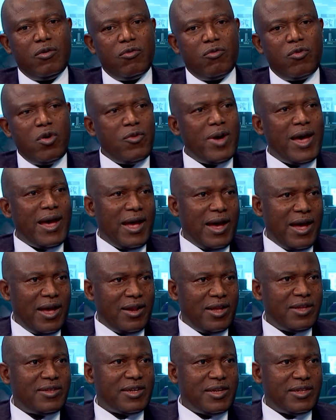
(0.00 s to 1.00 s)
we were
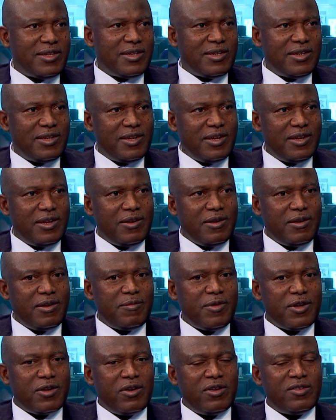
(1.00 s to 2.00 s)
elated
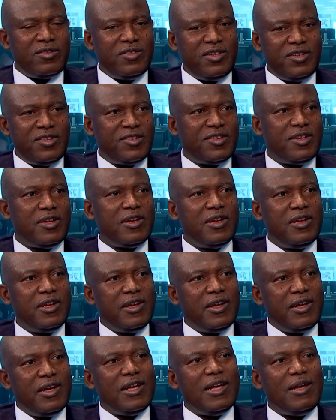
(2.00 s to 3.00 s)
because this is
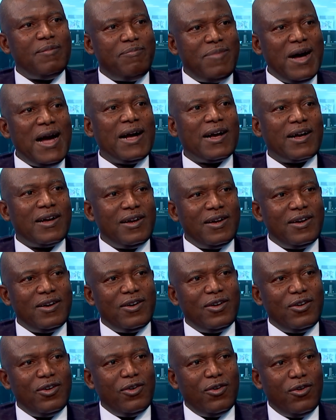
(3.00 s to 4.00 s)
a bank
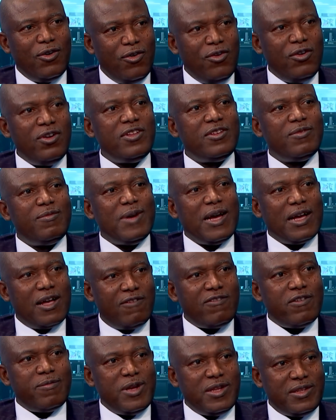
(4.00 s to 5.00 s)
owned by
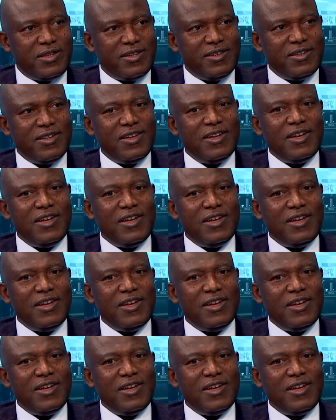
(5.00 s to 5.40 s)
government,